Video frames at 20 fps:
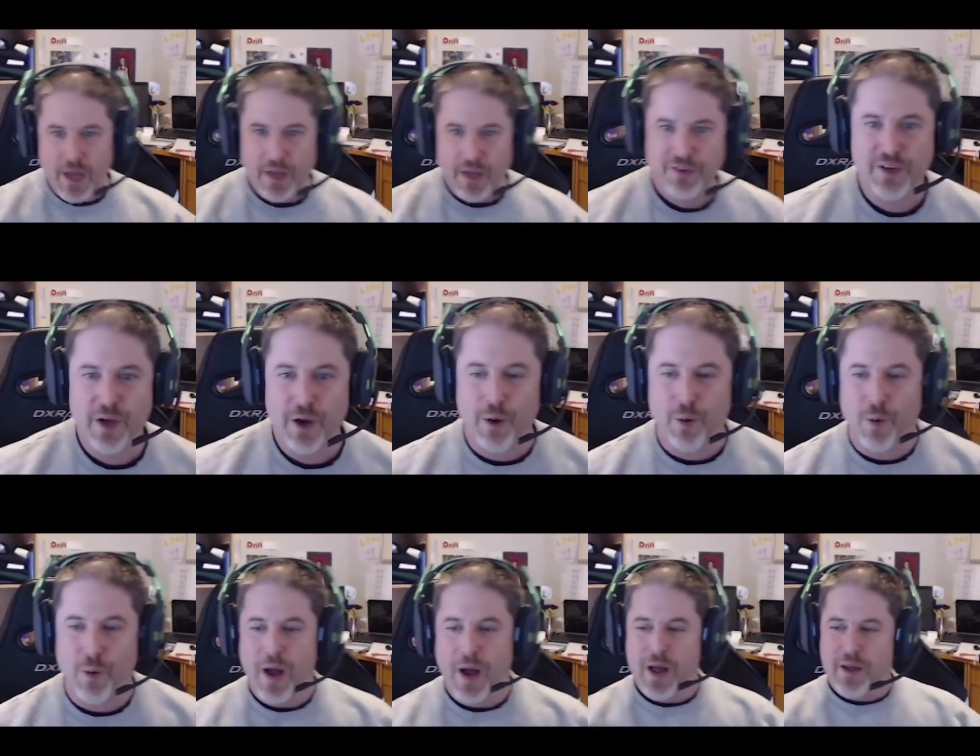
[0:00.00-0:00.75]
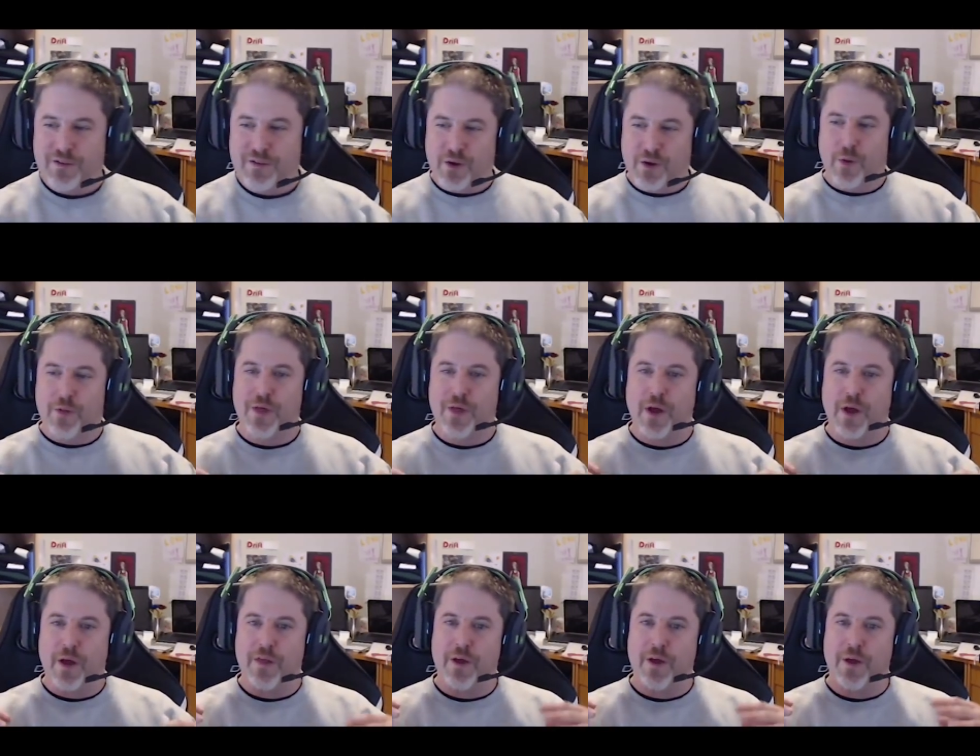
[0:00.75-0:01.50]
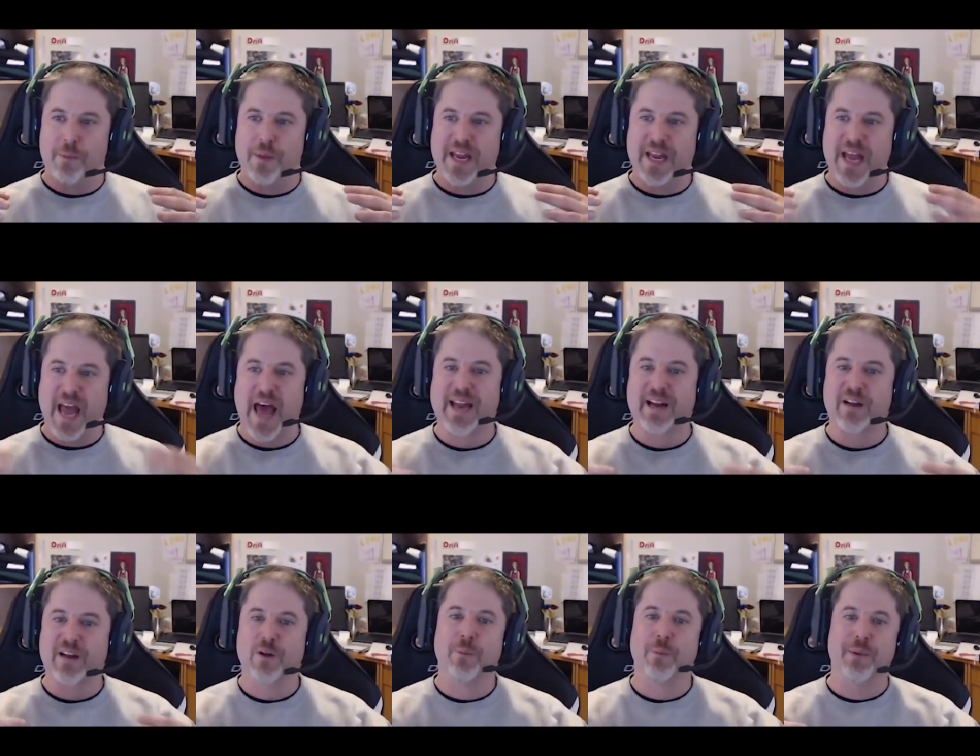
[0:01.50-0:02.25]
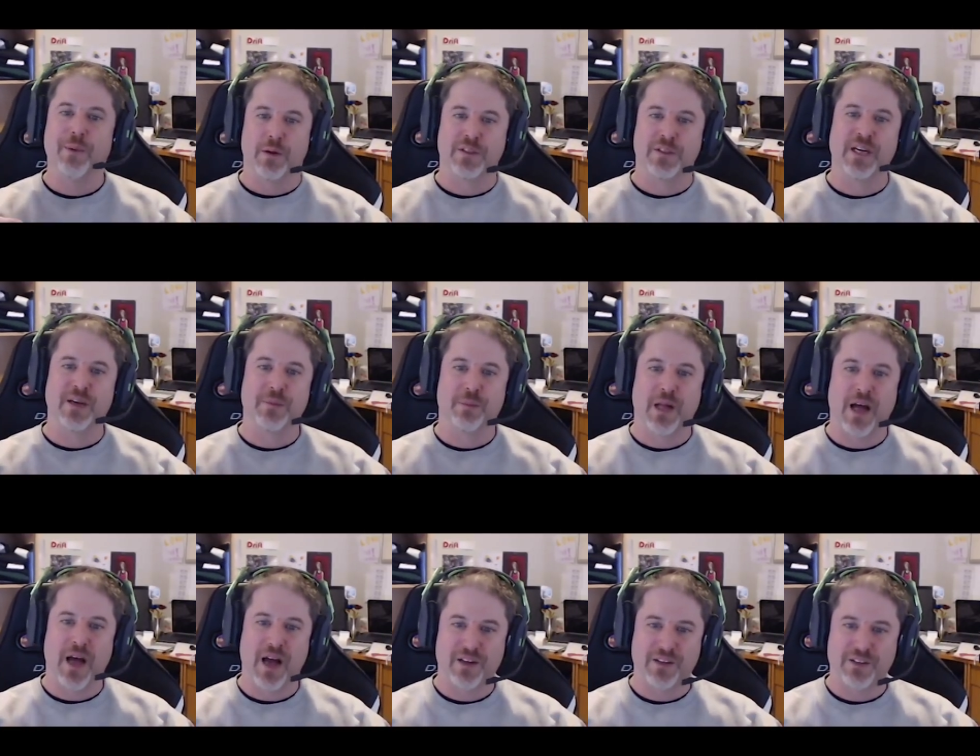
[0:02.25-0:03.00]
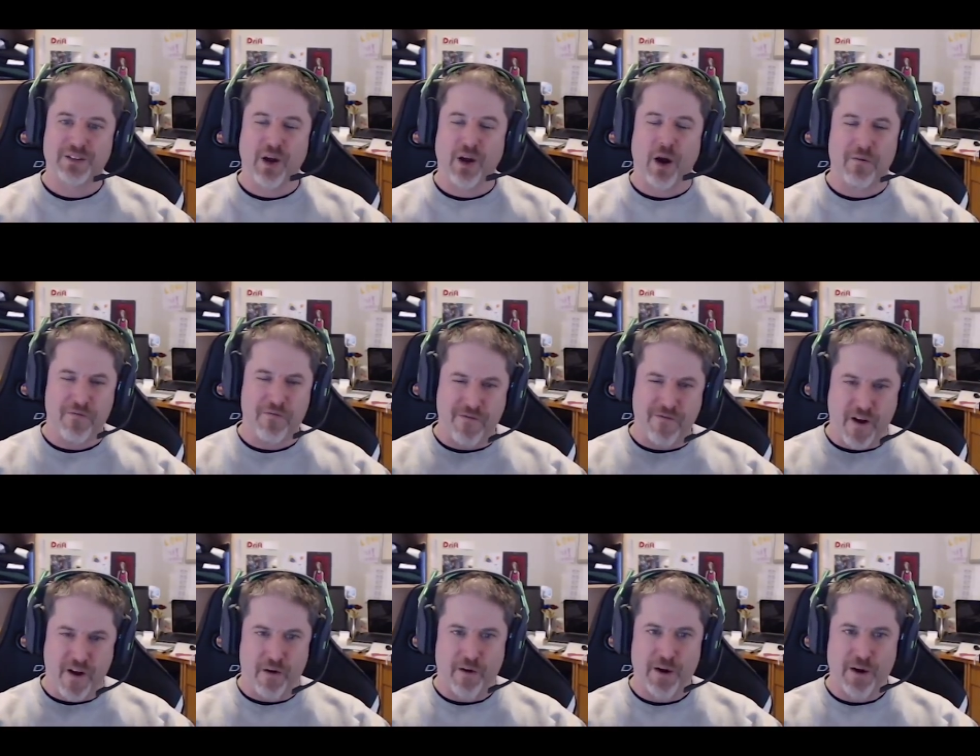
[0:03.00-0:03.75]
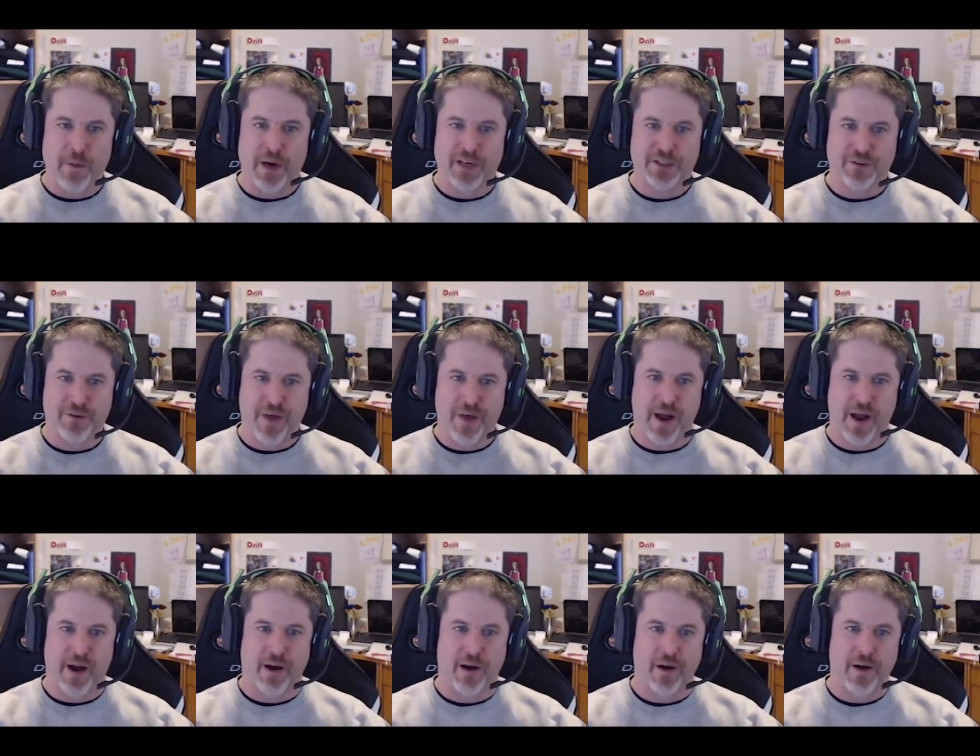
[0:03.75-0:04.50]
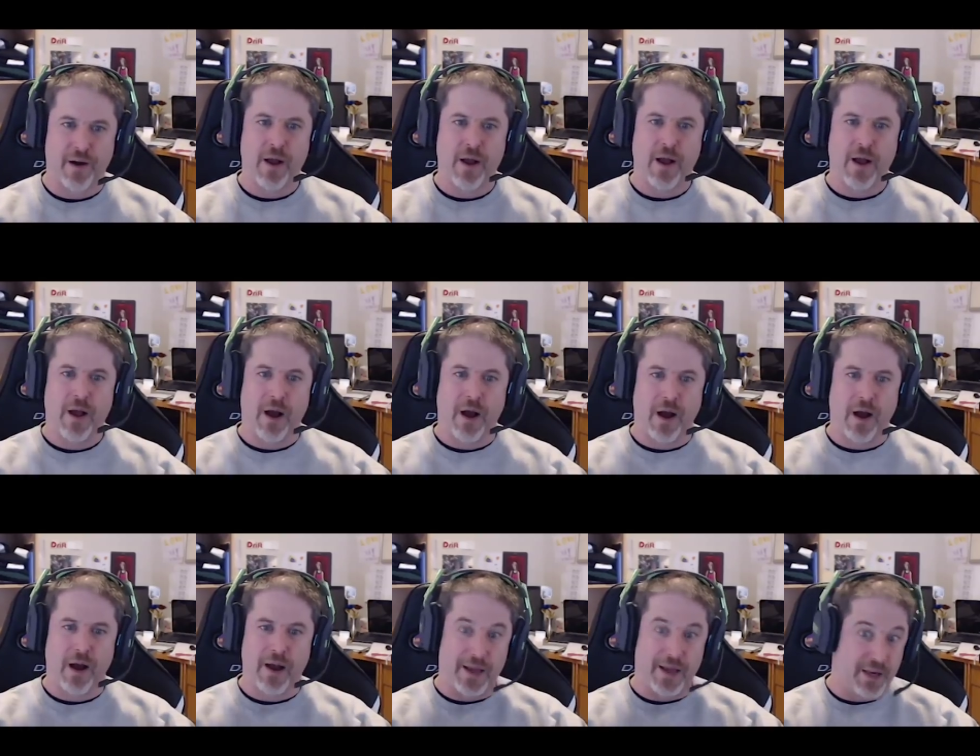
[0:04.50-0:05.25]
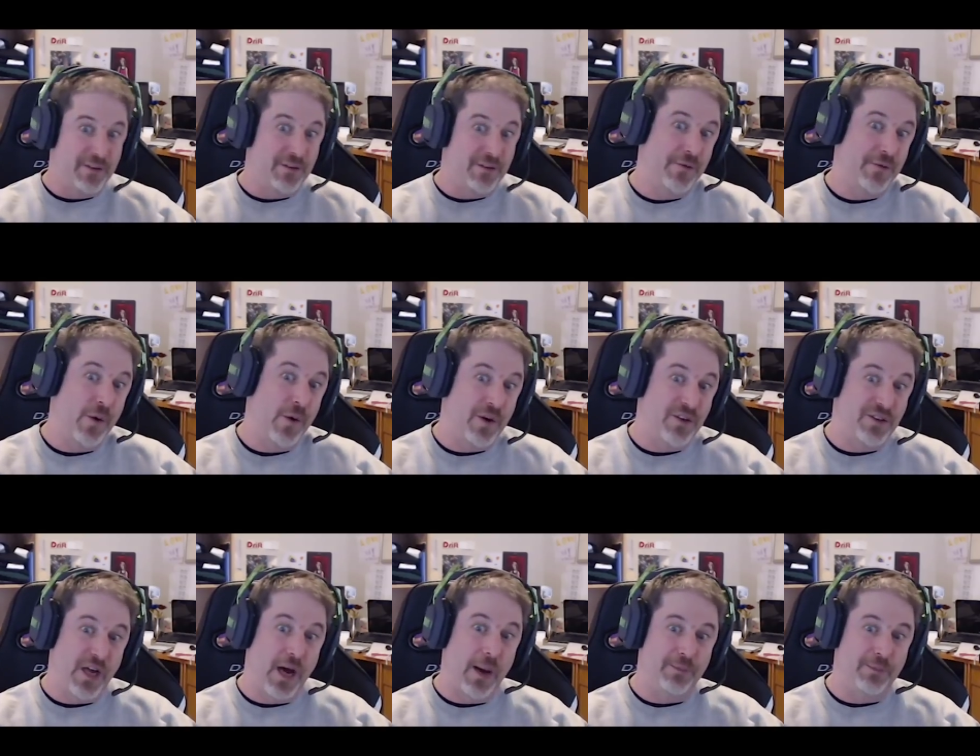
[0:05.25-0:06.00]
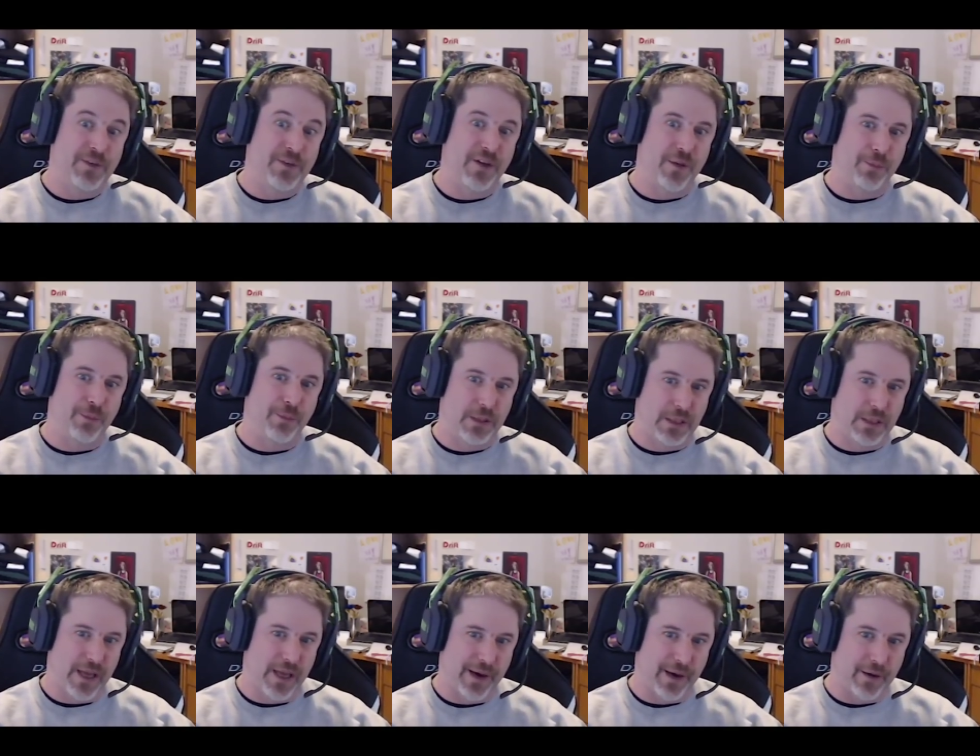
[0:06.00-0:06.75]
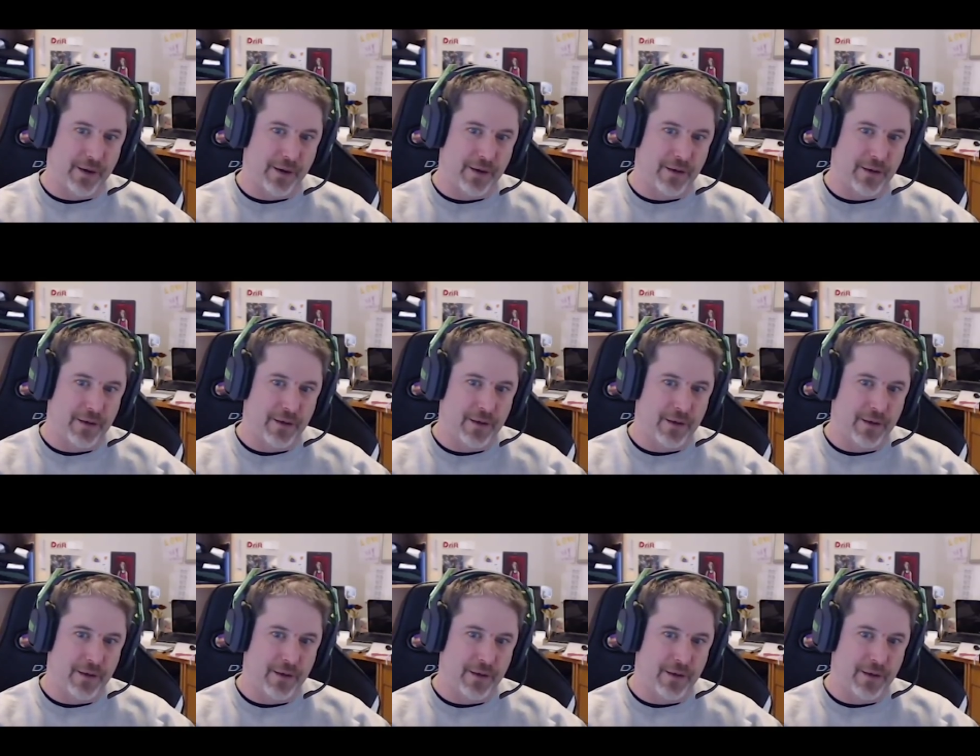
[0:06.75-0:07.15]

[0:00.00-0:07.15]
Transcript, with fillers: So, so the the mechanical building blocks are very much there. Uh, it is, of course, up to the player.